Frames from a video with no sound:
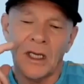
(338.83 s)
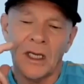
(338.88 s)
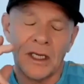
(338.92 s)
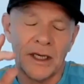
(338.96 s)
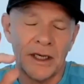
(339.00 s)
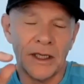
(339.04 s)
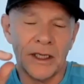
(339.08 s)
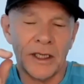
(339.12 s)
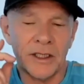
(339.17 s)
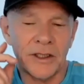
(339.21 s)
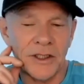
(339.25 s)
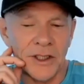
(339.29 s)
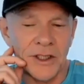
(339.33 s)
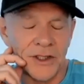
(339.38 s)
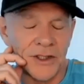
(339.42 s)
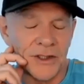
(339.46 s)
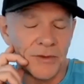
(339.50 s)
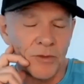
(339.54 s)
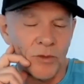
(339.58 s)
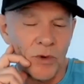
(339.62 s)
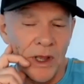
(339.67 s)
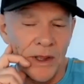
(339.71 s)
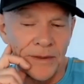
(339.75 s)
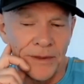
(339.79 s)
Can I, just
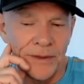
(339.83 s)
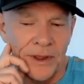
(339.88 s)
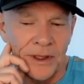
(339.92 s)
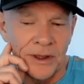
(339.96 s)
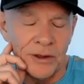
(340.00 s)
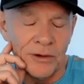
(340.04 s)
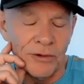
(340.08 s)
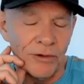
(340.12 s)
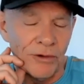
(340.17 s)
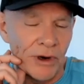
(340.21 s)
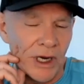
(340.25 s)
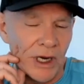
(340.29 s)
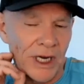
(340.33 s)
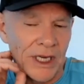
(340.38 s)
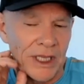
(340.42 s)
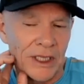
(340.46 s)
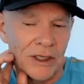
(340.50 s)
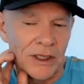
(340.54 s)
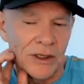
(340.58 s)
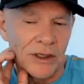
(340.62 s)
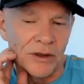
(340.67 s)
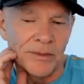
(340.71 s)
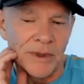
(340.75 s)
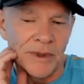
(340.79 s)
one thing that really
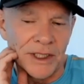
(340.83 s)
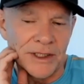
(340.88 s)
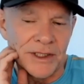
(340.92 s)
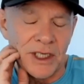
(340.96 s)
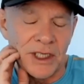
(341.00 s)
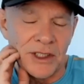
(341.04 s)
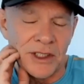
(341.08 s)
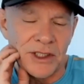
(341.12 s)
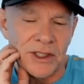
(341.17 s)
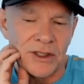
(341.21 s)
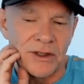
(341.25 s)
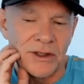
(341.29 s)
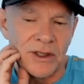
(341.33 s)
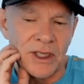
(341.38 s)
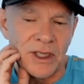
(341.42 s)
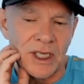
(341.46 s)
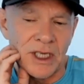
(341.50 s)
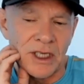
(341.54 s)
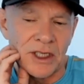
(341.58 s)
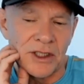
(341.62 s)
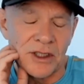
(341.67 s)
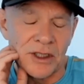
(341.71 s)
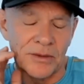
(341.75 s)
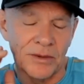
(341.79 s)
caught my attention
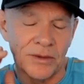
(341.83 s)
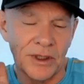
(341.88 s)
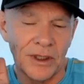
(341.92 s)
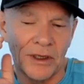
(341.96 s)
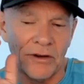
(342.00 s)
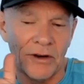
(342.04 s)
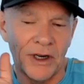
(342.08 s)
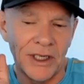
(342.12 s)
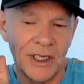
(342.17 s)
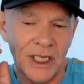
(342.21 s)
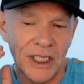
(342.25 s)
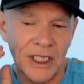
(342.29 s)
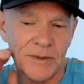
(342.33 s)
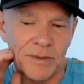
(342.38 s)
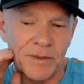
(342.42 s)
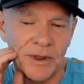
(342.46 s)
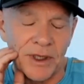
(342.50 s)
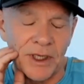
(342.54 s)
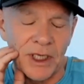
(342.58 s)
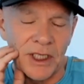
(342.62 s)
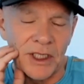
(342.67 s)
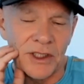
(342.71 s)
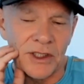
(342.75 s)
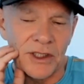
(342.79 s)
there, Shobhan, a great
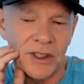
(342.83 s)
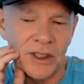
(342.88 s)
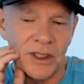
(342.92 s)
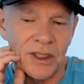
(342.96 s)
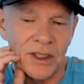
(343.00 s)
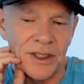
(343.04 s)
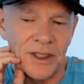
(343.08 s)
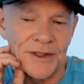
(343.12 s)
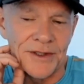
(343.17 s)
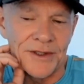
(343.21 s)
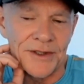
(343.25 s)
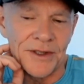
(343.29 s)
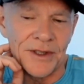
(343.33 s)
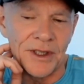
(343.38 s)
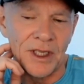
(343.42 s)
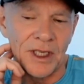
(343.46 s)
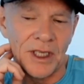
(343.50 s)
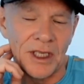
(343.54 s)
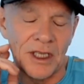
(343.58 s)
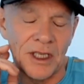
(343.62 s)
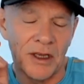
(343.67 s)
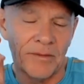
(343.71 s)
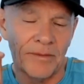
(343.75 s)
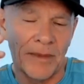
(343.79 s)
explanation, is the
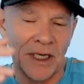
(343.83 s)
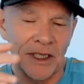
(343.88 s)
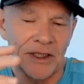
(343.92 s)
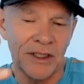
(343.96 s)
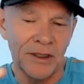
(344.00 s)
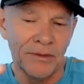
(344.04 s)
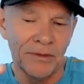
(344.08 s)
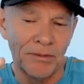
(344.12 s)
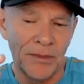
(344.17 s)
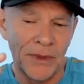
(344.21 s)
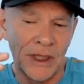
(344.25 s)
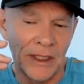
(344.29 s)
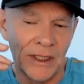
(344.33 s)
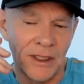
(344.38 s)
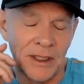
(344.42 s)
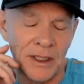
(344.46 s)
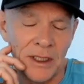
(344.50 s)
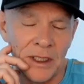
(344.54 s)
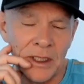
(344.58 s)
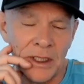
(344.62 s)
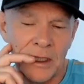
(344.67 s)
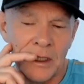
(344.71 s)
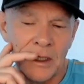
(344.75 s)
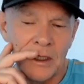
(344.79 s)
going back to the mid
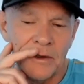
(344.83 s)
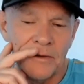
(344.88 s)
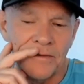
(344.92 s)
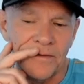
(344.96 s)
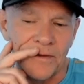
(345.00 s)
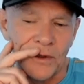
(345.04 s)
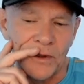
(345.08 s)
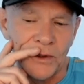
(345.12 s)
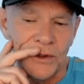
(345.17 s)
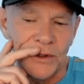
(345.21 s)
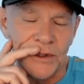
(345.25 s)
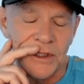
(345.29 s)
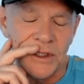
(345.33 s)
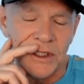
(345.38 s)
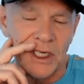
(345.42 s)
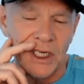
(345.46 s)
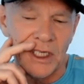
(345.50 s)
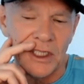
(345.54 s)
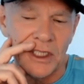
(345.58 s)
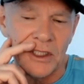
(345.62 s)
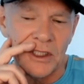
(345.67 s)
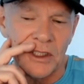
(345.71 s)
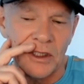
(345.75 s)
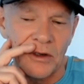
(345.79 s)
floor
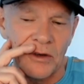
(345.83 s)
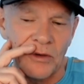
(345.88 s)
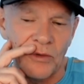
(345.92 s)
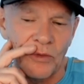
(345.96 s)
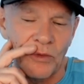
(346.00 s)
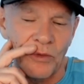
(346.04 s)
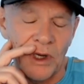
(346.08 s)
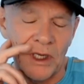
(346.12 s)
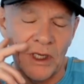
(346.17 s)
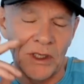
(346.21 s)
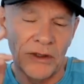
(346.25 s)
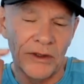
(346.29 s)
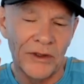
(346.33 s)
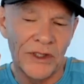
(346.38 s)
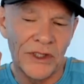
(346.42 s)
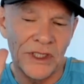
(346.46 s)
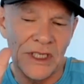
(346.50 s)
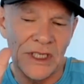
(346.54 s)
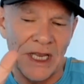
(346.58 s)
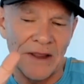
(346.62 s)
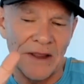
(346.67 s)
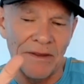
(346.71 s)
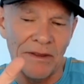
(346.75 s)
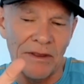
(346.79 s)
section, when you
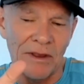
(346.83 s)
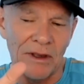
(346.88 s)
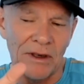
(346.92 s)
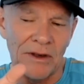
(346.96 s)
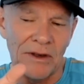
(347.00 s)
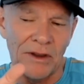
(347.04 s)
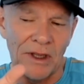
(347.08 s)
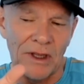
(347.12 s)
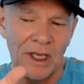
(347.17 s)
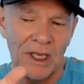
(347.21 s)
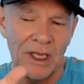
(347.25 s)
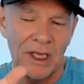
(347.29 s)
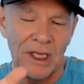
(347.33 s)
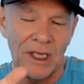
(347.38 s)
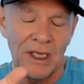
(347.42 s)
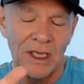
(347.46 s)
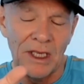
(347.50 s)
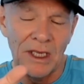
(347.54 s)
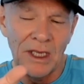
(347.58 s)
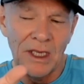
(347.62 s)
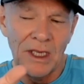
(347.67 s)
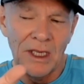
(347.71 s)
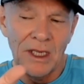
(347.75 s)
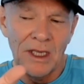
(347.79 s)
said that the
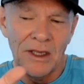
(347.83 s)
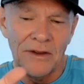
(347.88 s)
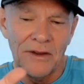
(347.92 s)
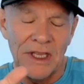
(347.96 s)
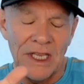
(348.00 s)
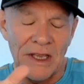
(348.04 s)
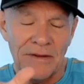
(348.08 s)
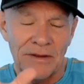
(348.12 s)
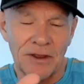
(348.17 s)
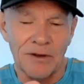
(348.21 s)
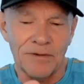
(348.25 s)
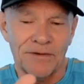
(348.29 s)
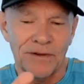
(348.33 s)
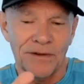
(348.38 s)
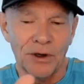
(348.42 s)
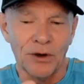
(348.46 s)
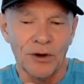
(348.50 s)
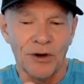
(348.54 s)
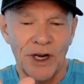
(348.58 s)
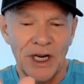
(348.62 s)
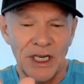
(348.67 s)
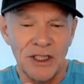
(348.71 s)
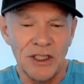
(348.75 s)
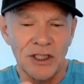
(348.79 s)
the, the
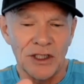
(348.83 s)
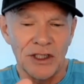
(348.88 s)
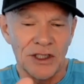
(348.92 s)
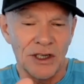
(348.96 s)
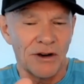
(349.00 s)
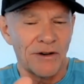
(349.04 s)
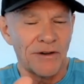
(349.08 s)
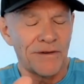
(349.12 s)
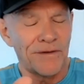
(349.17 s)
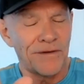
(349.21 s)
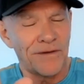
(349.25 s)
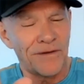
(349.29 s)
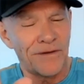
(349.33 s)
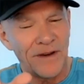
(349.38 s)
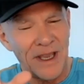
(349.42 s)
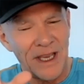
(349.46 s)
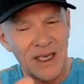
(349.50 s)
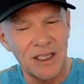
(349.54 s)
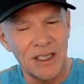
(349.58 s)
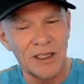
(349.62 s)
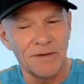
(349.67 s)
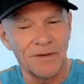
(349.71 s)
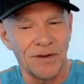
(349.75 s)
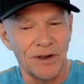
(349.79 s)
floor edges are
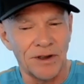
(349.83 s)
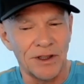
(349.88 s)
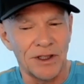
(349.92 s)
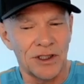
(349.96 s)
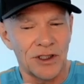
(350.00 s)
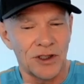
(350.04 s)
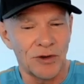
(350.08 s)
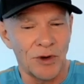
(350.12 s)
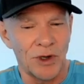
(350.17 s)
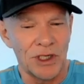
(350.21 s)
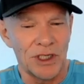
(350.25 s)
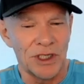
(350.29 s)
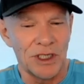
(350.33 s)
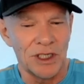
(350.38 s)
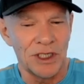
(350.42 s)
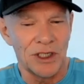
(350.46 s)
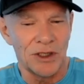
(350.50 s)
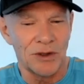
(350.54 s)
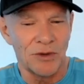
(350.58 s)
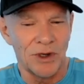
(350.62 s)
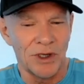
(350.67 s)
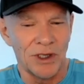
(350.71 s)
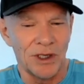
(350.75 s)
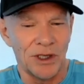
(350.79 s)
effectively the twenty
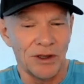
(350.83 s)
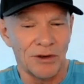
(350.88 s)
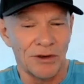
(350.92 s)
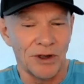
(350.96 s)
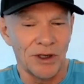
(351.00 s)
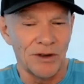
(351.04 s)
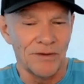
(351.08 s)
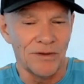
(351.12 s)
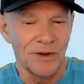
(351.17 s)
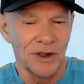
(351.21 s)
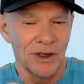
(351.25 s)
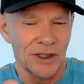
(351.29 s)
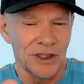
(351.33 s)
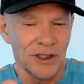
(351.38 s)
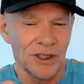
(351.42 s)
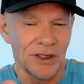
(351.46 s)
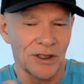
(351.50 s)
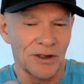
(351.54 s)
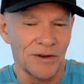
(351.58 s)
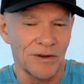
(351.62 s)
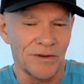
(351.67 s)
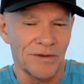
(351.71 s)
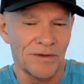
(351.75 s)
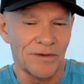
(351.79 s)
twenty-three version
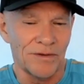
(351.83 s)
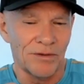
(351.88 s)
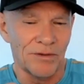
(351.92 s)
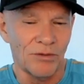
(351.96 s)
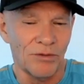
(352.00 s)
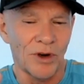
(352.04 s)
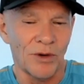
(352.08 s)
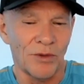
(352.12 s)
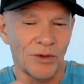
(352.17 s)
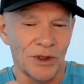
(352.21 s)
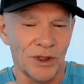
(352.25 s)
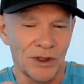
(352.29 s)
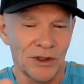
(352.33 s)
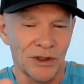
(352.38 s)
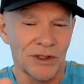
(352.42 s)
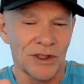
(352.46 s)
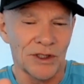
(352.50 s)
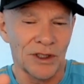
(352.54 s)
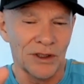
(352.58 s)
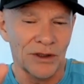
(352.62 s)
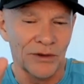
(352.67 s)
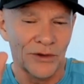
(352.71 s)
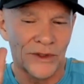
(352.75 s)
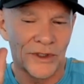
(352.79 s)
of what we used to
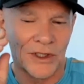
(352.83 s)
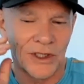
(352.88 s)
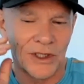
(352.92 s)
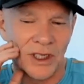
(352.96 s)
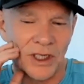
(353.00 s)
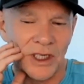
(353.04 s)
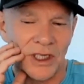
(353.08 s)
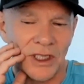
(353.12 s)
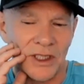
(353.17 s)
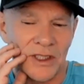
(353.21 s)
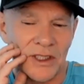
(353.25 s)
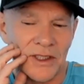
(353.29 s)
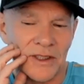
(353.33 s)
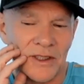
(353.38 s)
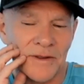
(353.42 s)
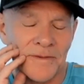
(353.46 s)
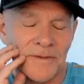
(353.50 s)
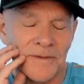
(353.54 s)
call skirts.